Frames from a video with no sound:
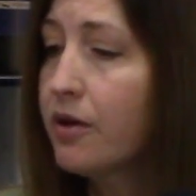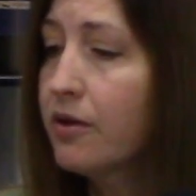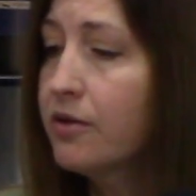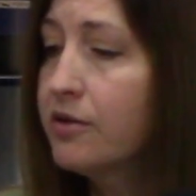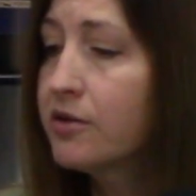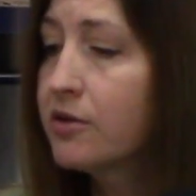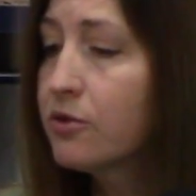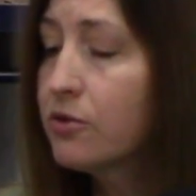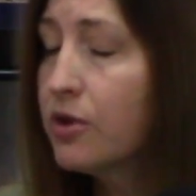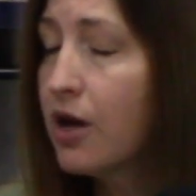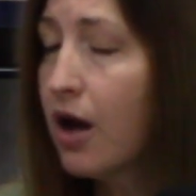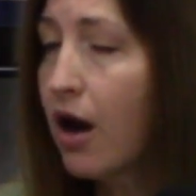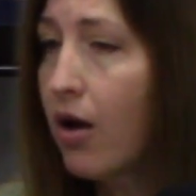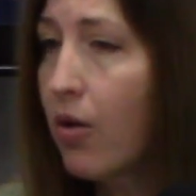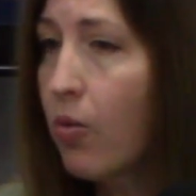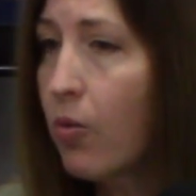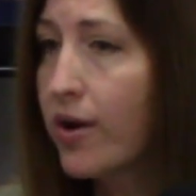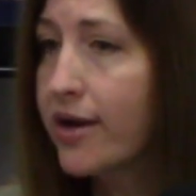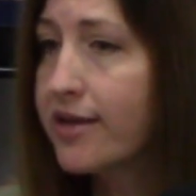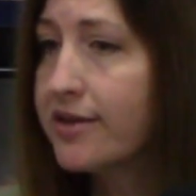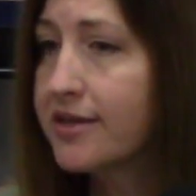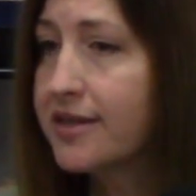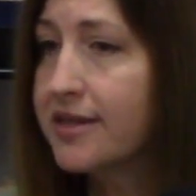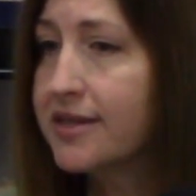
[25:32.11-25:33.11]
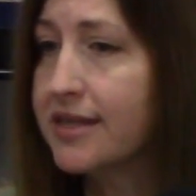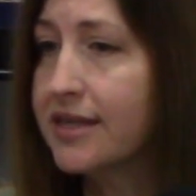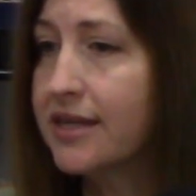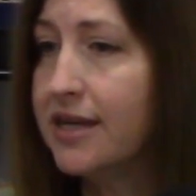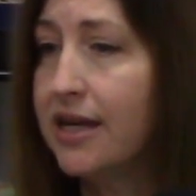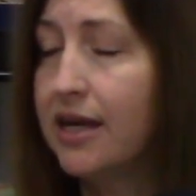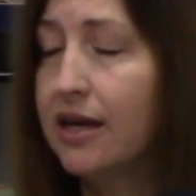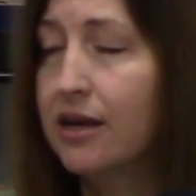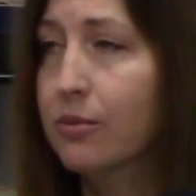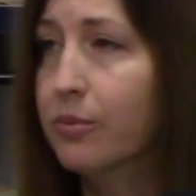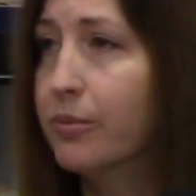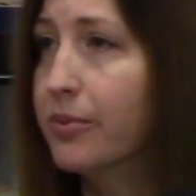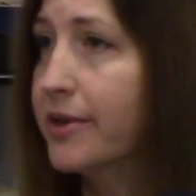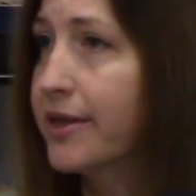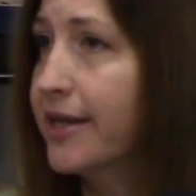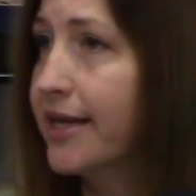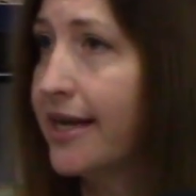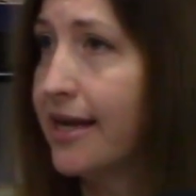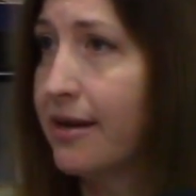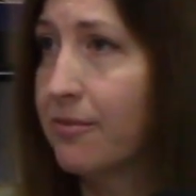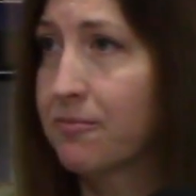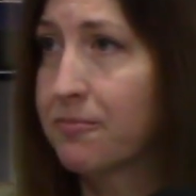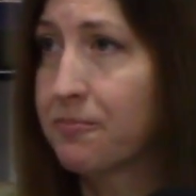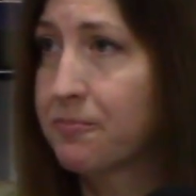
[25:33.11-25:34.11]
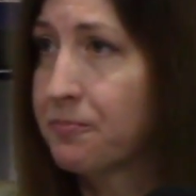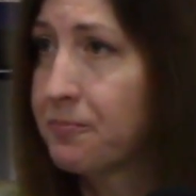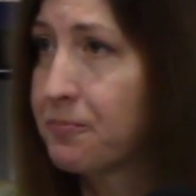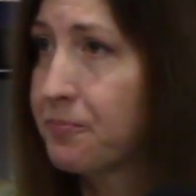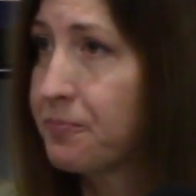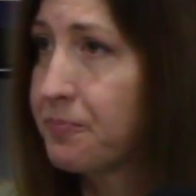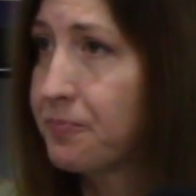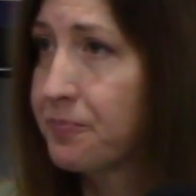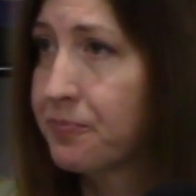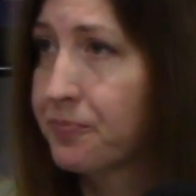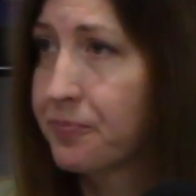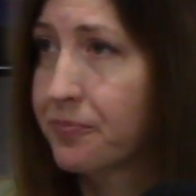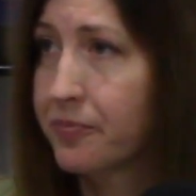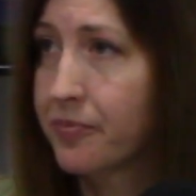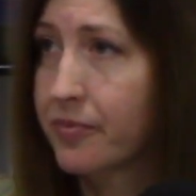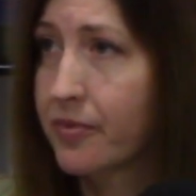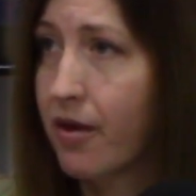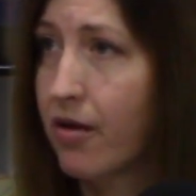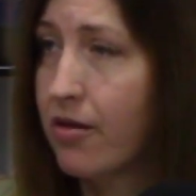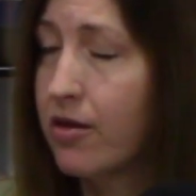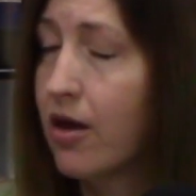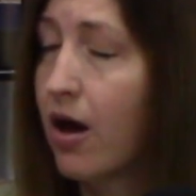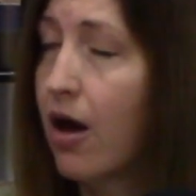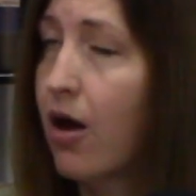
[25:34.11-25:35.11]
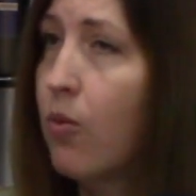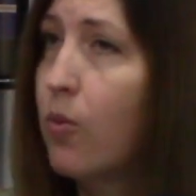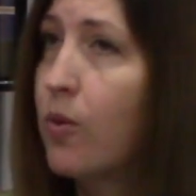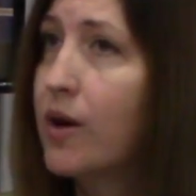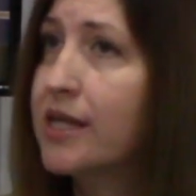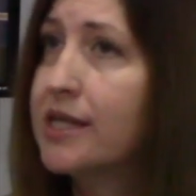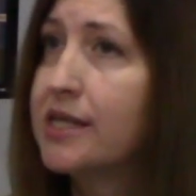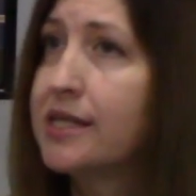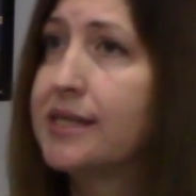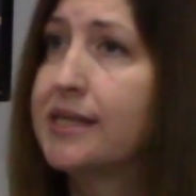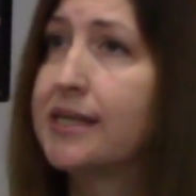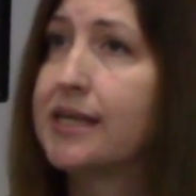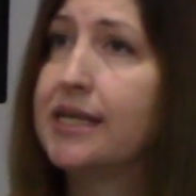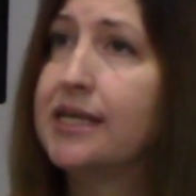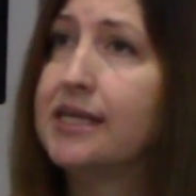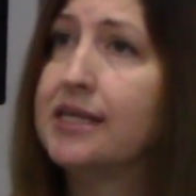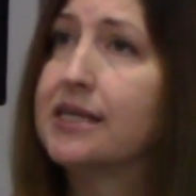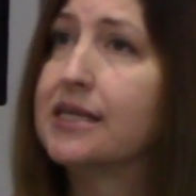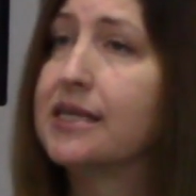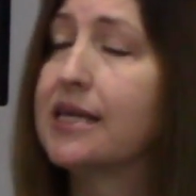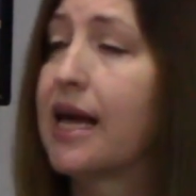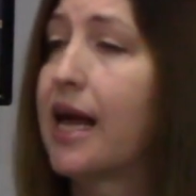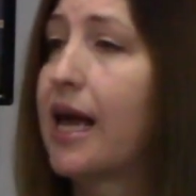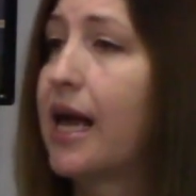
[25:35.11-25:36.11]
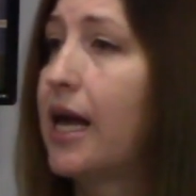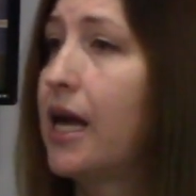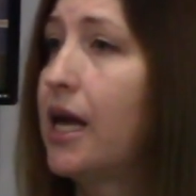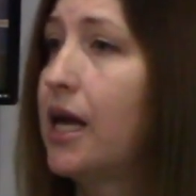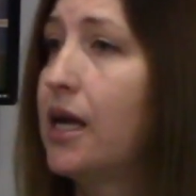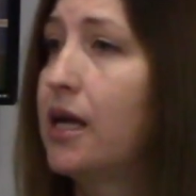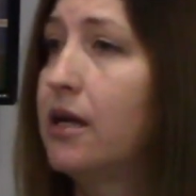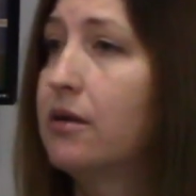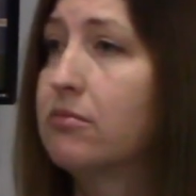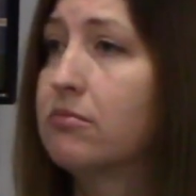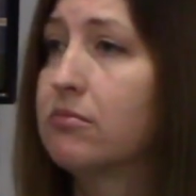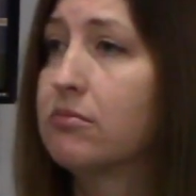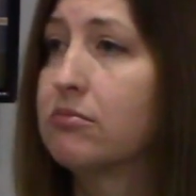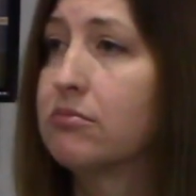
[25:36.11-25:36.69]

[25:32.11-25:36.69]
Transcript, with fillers: So, not once did he complain. Not once did he say